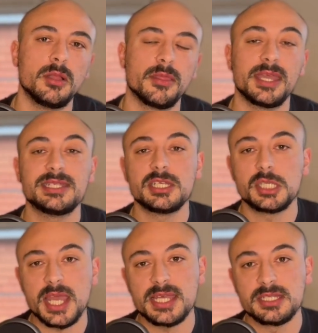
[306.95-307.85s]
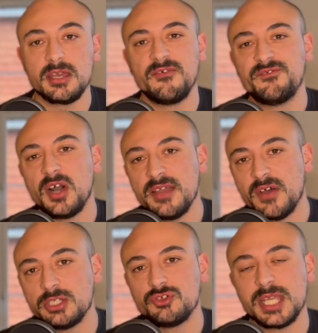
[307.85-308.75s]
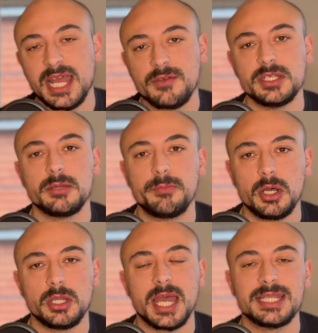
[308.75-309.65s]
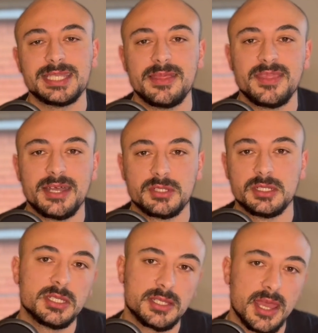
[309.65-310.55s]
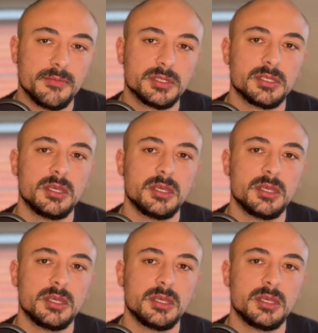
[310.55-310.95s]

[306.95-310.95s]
They suggest 500 calories are burnt at 10,000 steps.